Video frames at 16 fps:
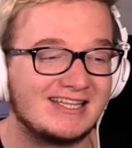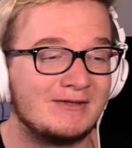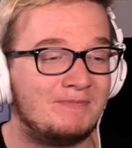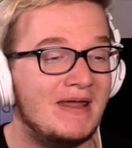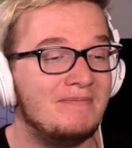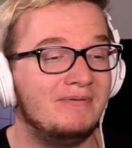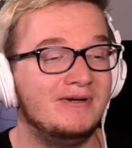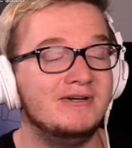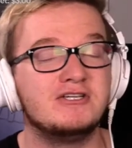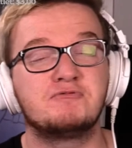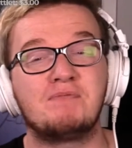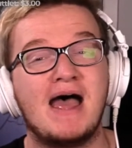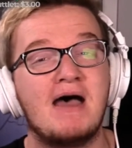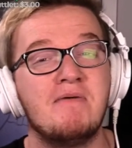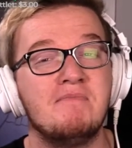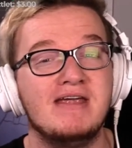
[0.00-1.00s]
like the people who
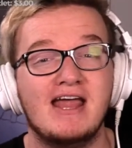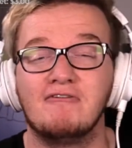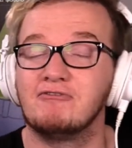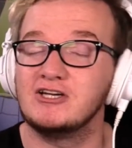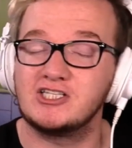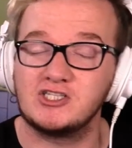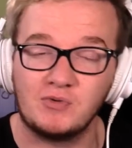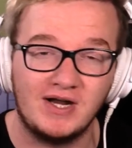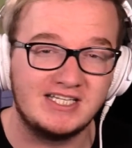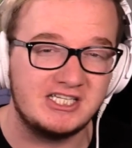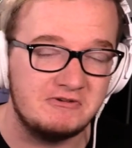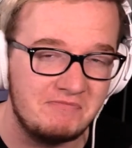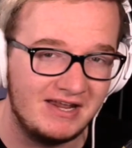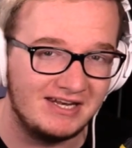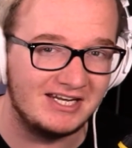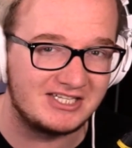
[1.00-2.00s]
spam me every
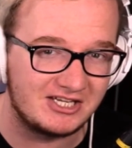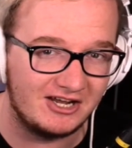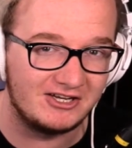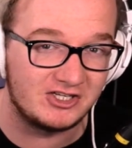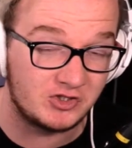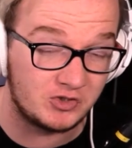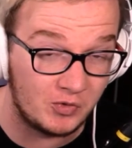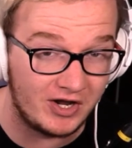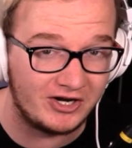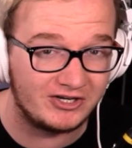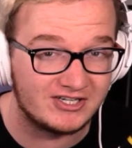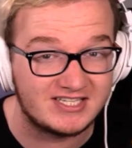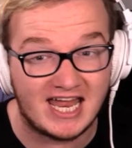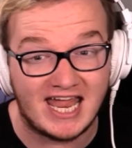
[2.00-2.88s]
20 minutes on Twitter